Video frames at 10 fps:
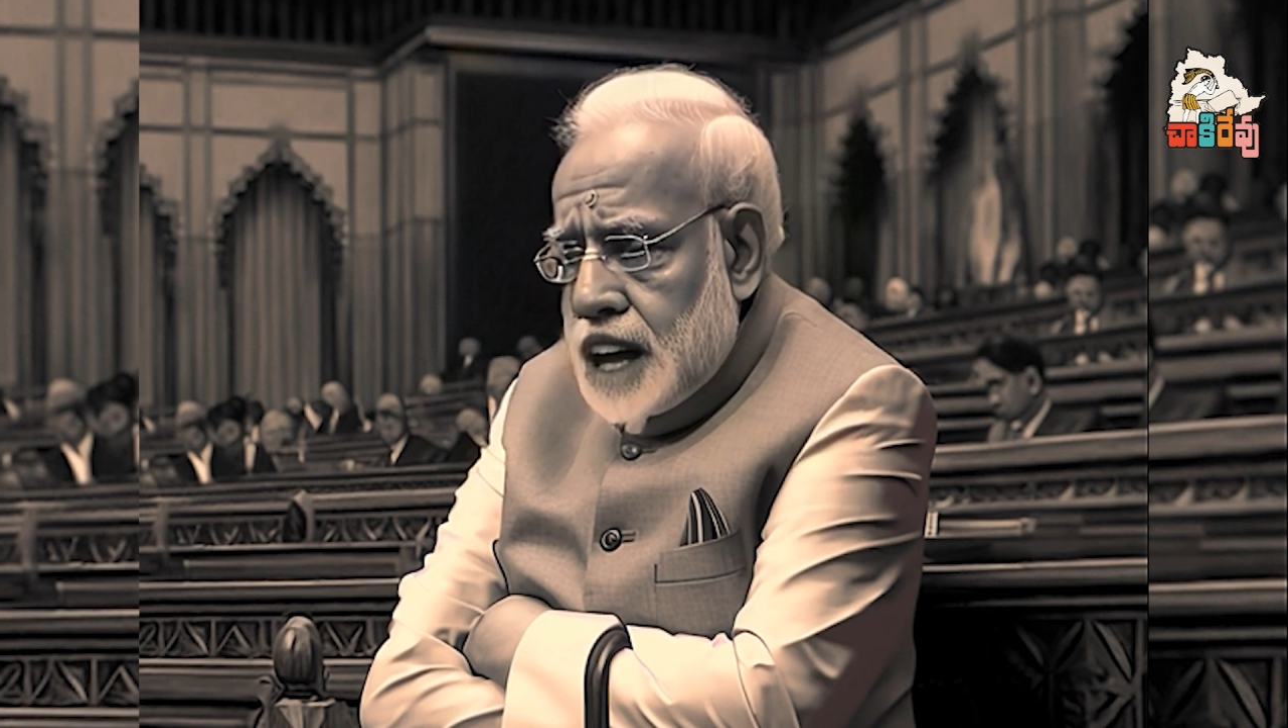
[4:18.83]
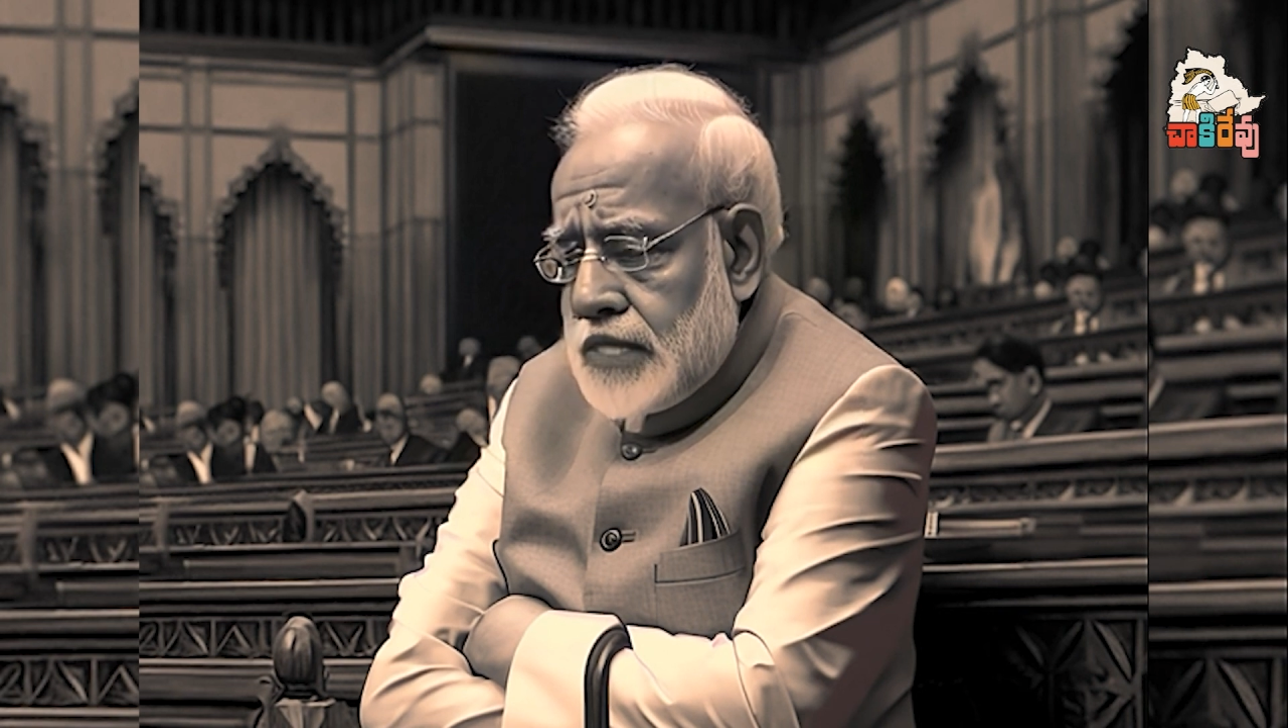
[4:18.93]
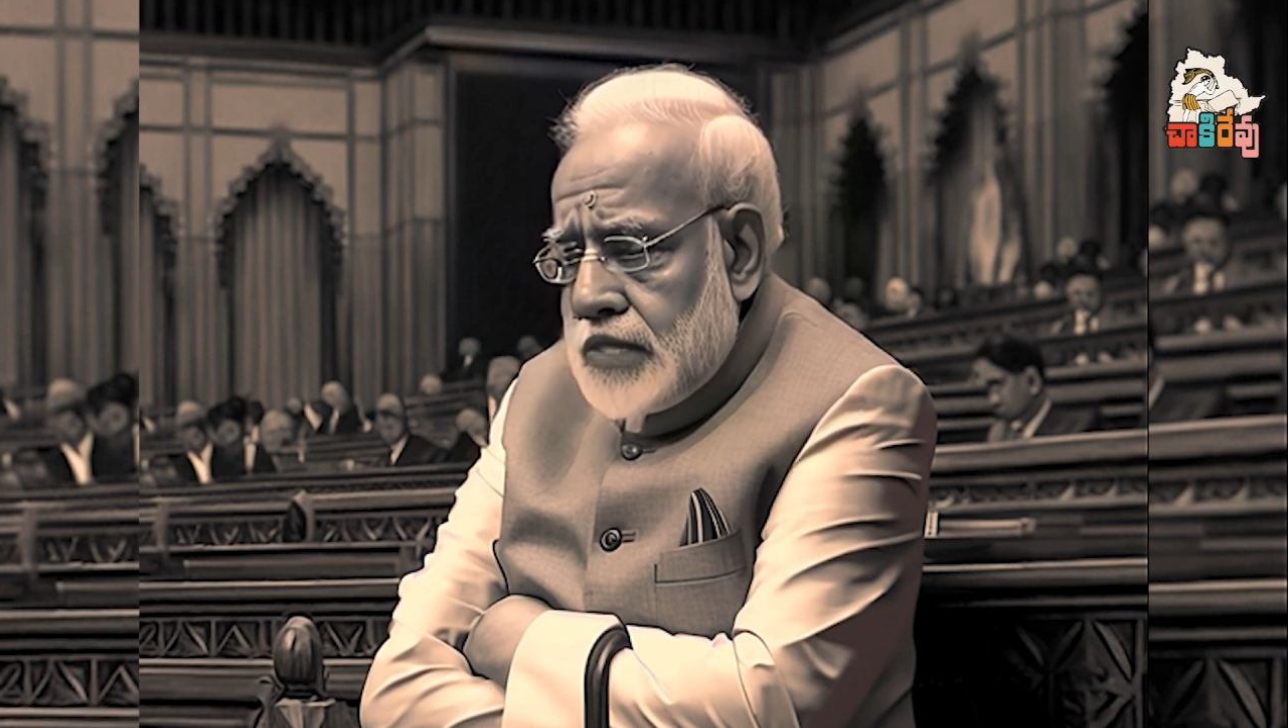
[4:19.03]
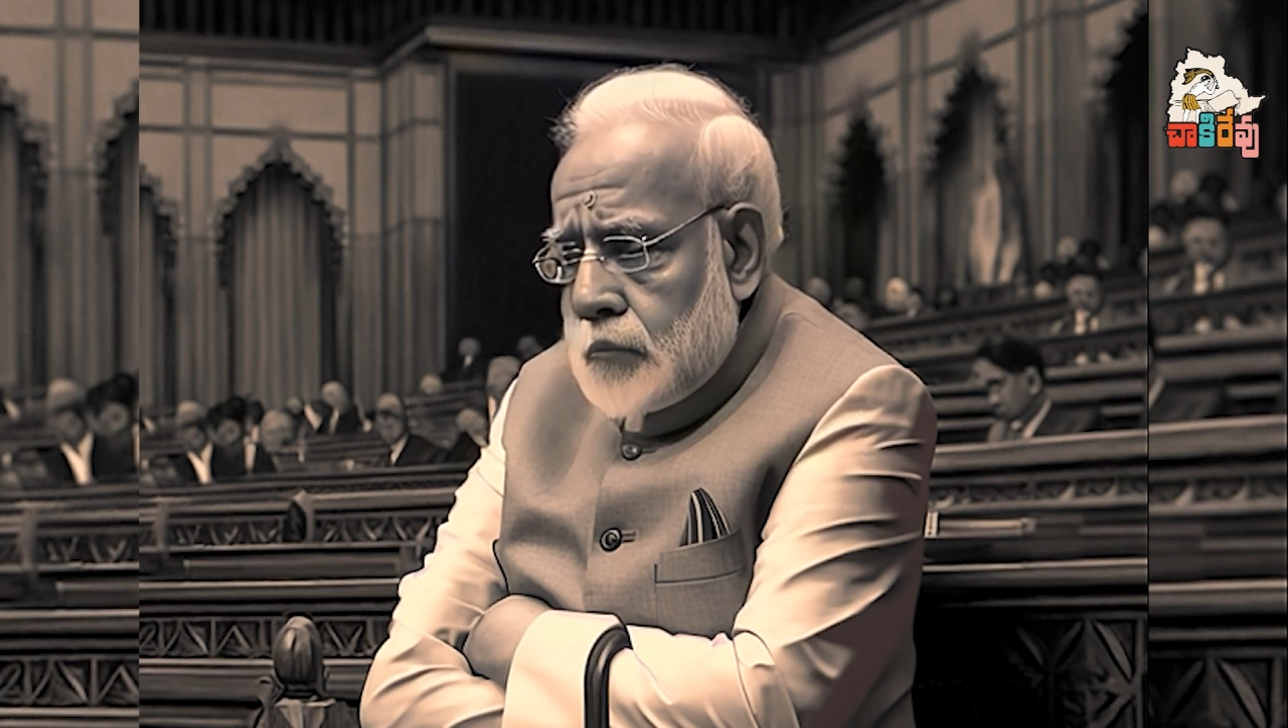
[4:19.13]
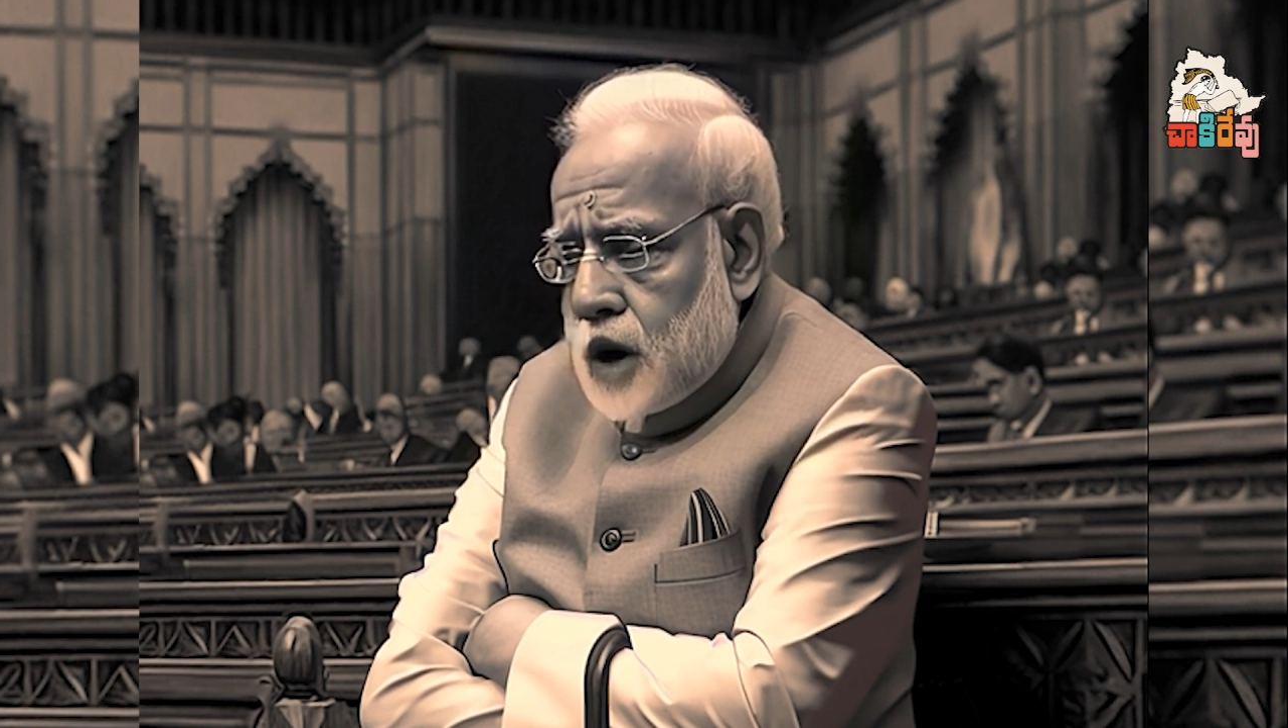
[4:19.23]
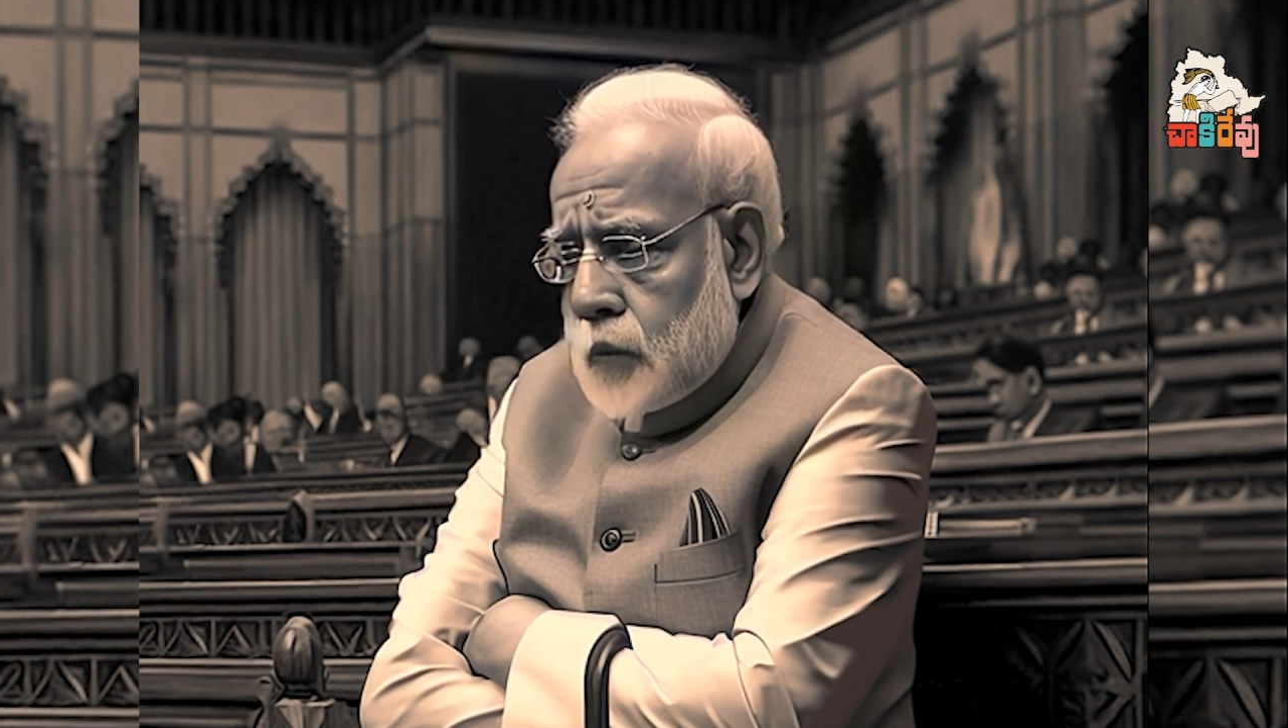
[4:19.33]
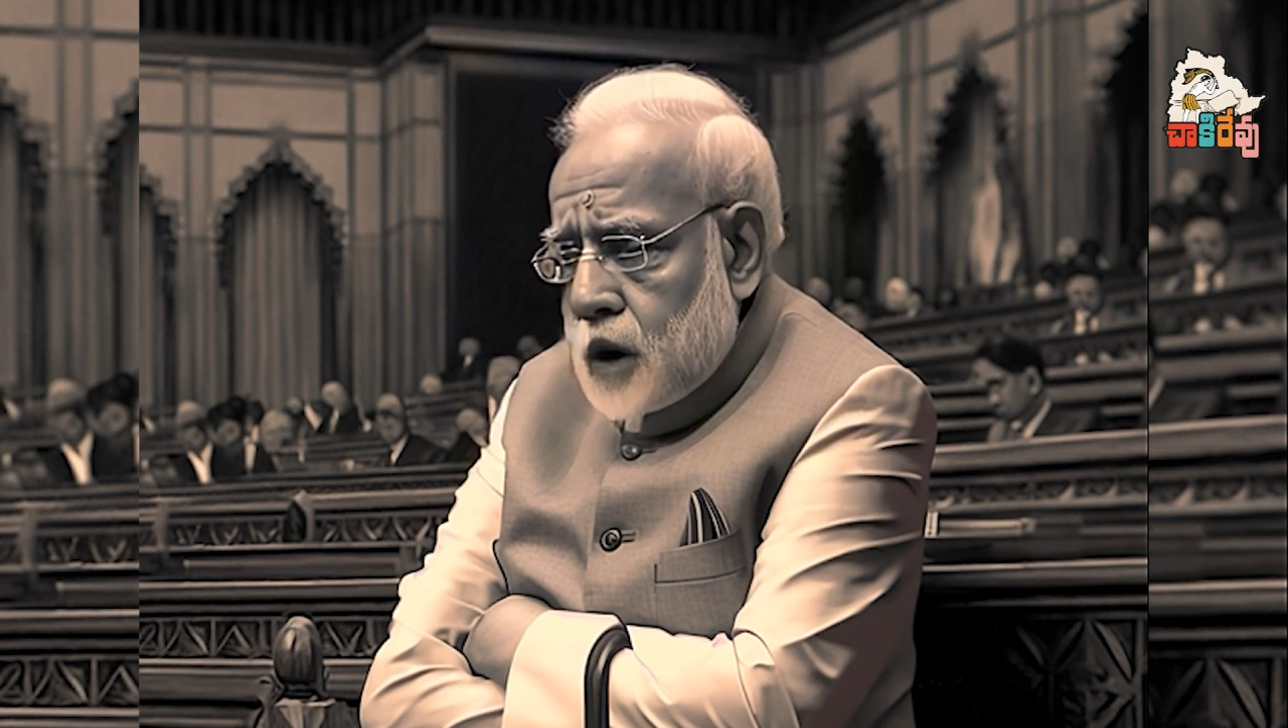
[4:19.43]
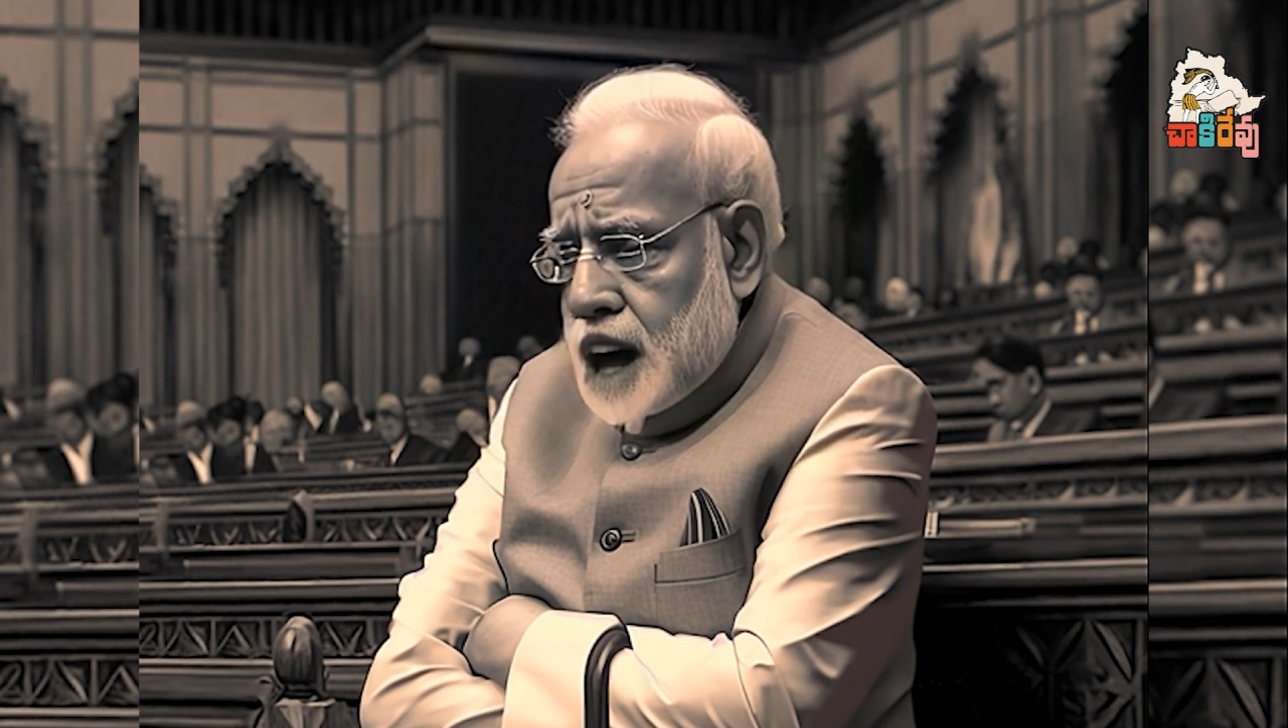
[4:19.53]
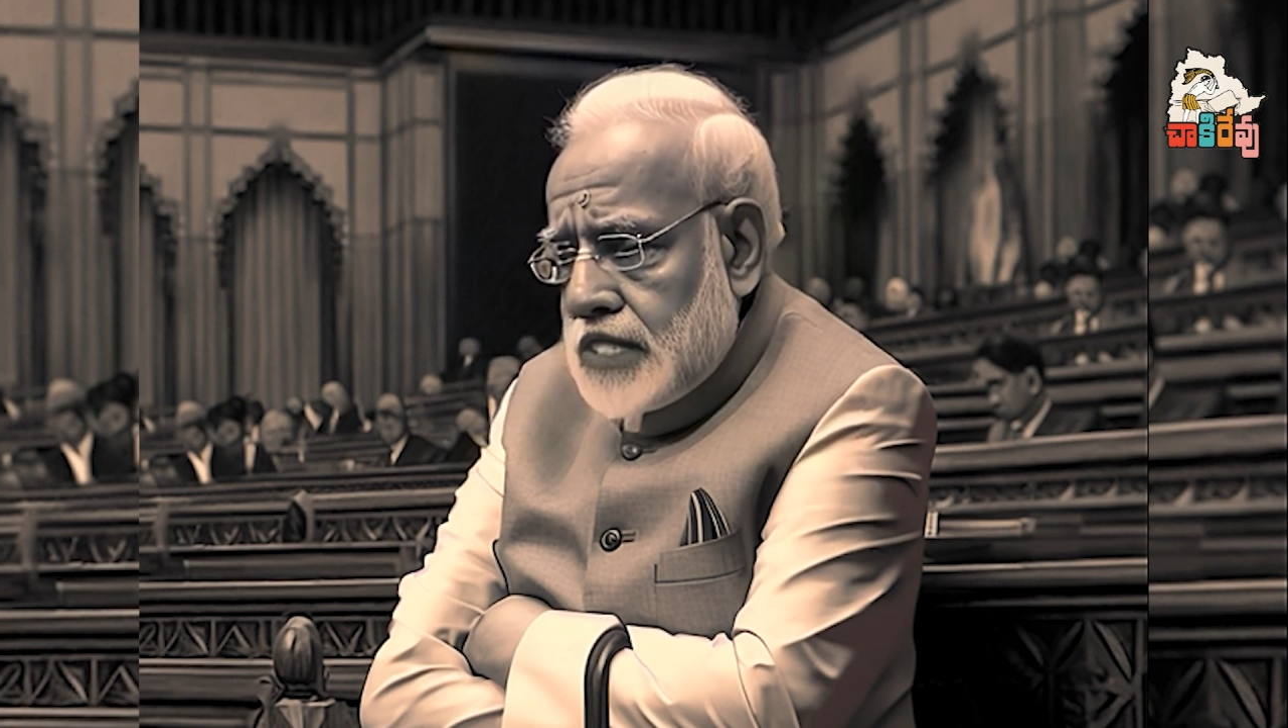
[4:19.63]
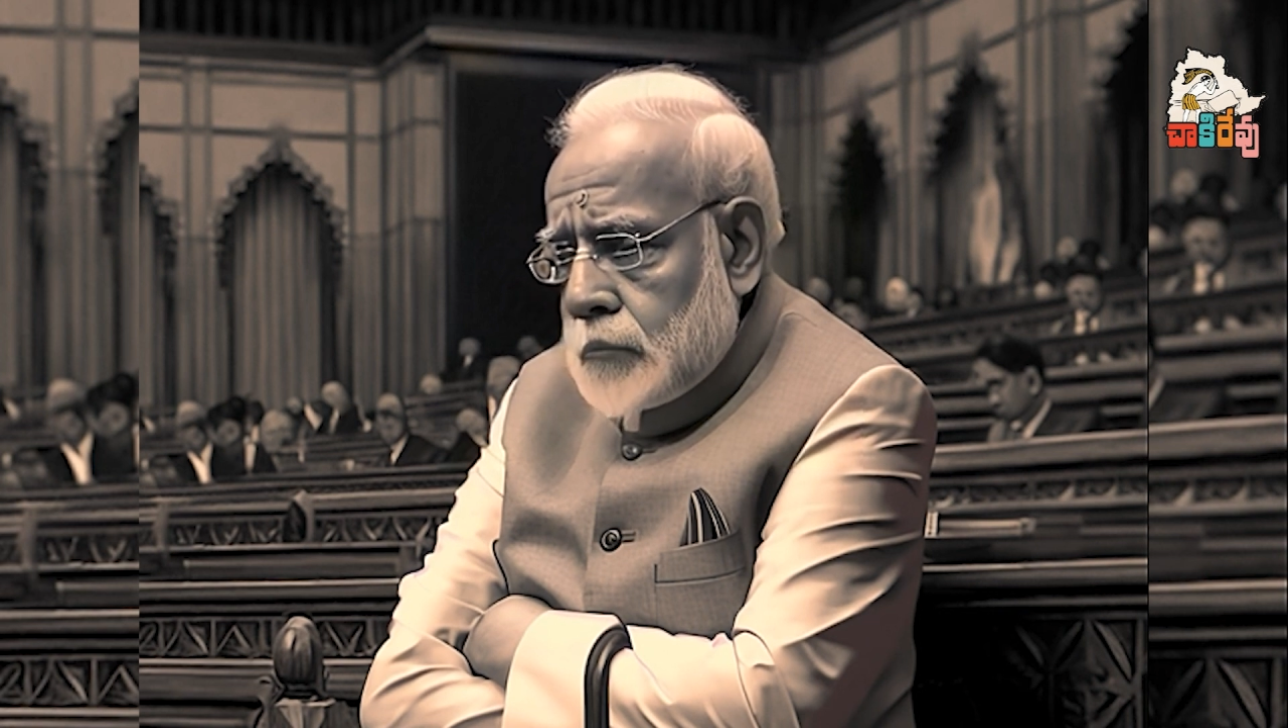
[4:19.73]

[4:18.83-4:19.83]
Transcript: It's a small price